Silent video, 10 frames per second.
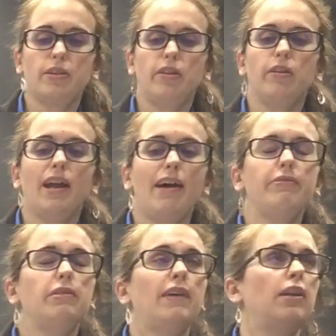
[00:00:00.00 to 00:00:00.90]
and they'll have
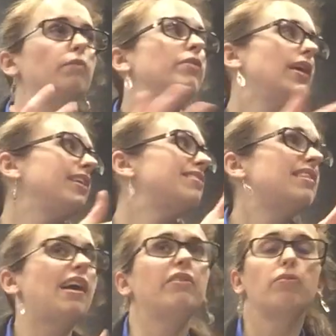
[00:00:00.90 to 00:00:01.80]
developed, like you
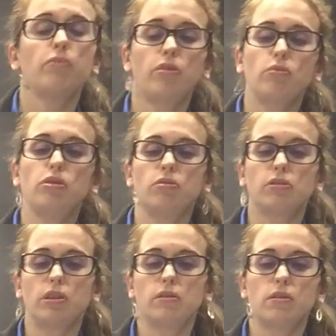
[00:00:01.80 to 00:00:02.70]
said, some social
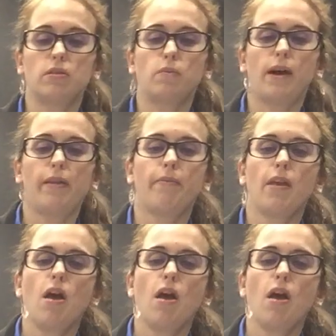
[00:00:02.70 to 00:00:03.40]
skills as well.